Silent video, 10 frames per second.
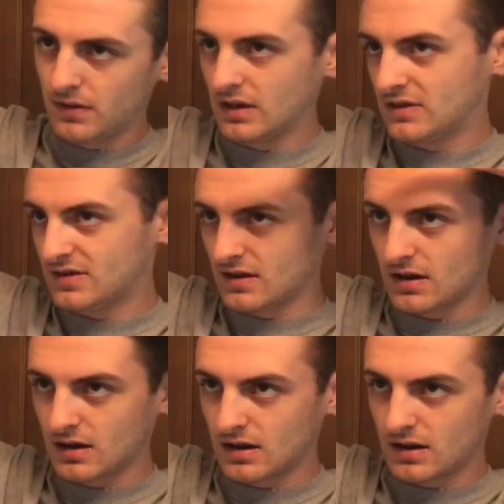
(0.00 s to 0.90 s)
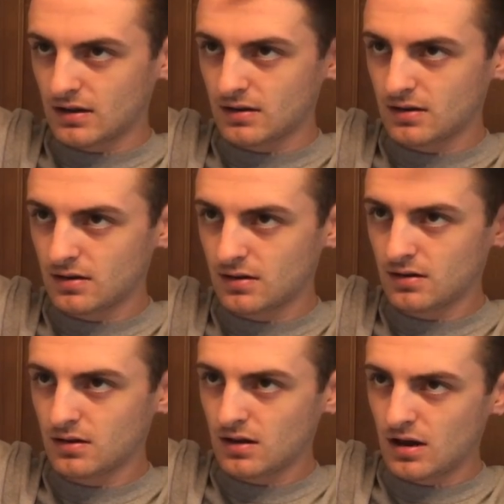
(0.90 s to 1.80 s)

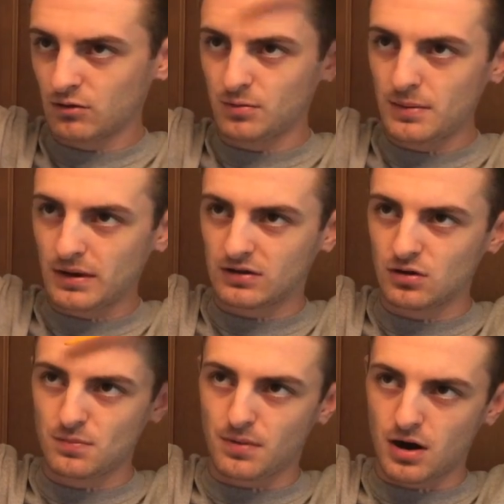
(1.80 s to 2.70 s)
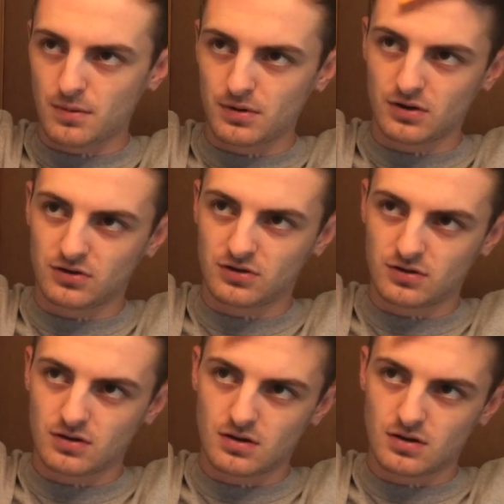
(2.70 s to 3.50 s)
was made by 2 barbers.